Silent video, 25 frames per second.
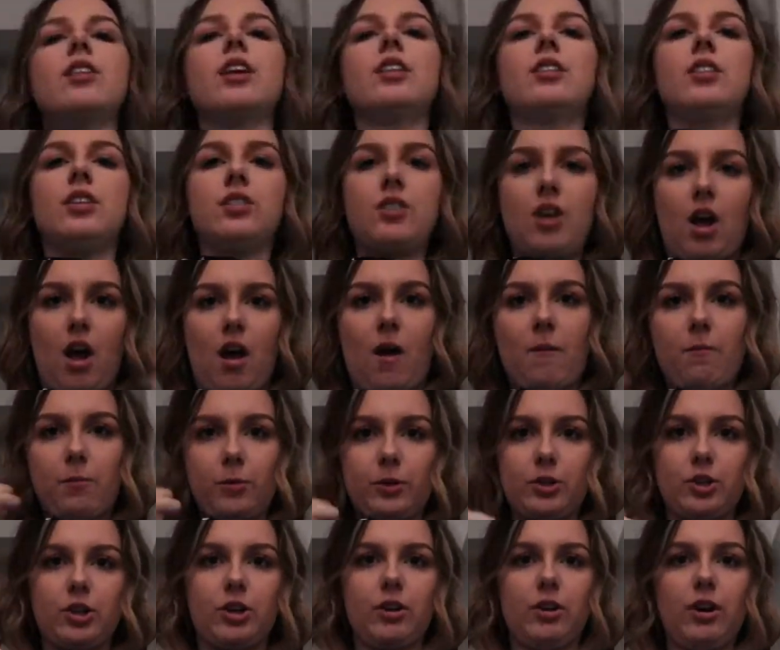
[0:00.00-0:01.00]
at the top,
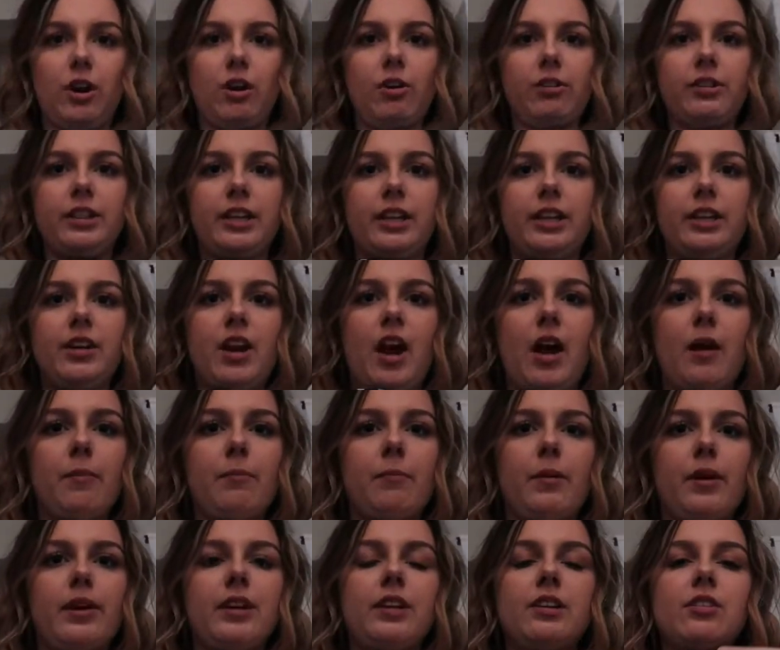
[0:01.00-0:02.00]
which are currently
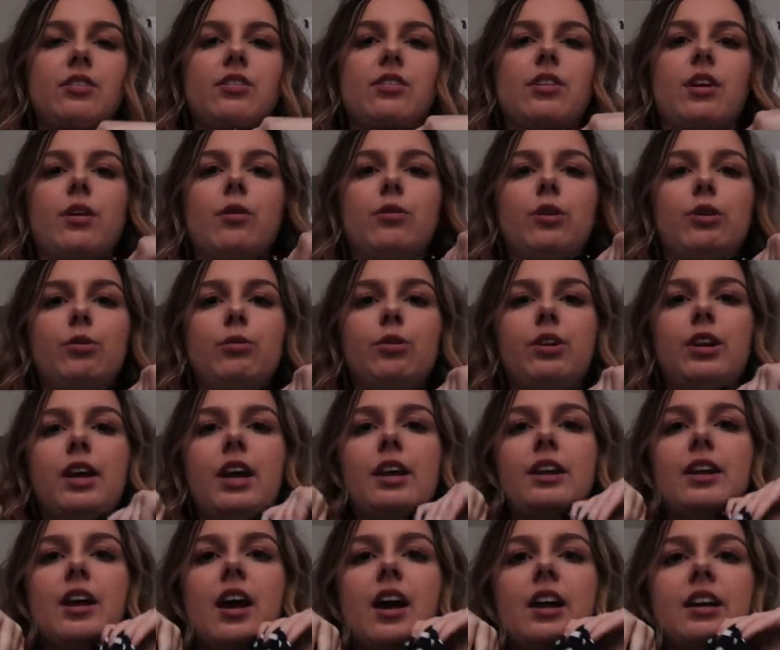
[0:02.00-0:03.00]
not buttoned, so you
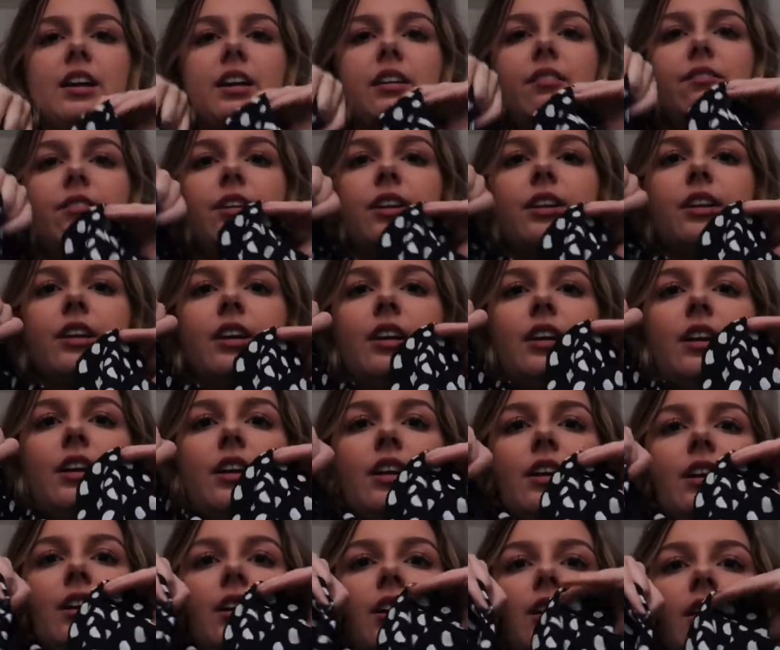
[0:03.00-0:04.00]
cannot even
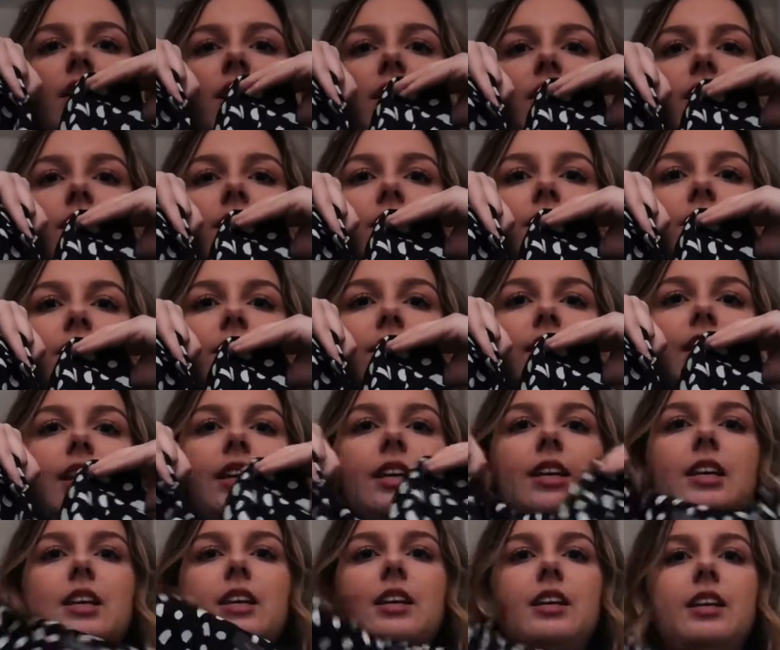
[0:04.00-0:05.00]

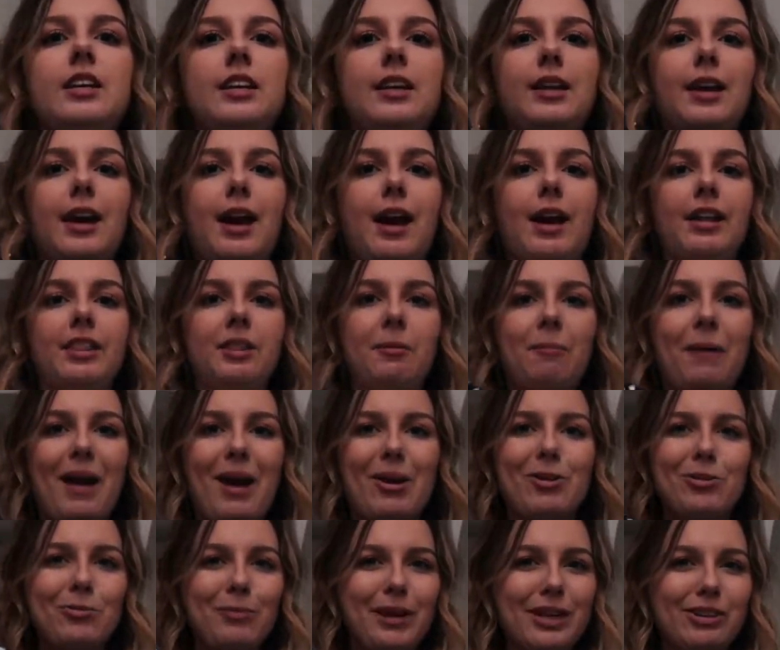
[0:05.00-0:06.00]
see. Yeah, the
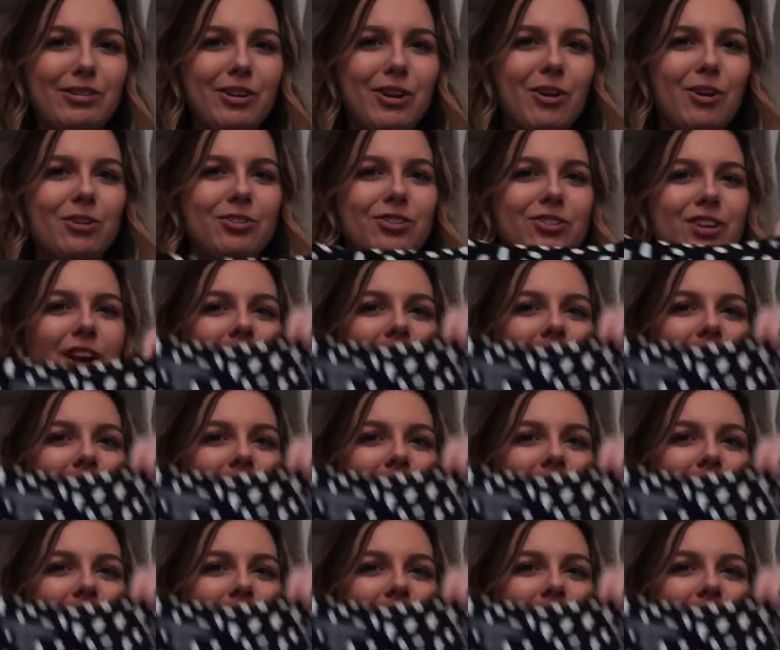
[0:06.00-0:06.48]
pattern makes it hard to